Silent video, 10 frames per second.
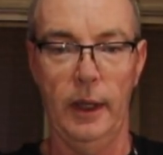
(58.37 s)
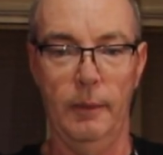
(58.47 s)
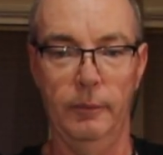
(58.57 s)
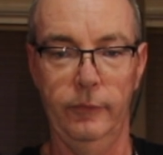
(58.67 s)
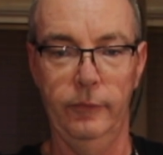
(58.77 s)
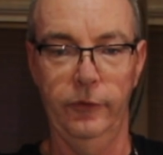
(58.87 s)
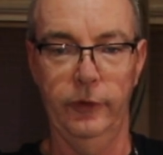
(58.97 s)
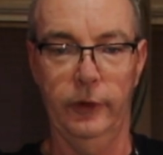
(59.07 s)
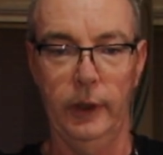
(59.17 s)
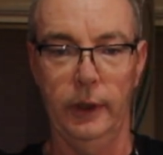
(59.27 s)

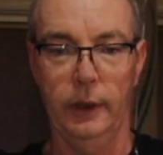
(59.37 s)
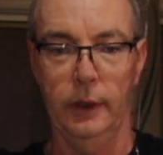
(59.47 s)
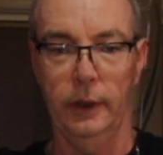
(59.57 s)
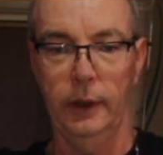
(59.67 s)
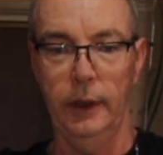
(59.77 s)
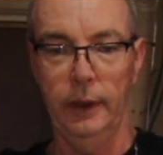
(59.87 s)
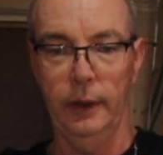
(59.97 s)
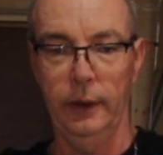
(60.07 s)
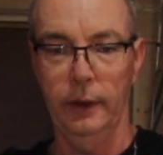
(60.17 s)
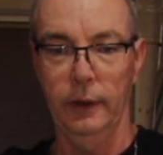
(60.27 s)
comes here.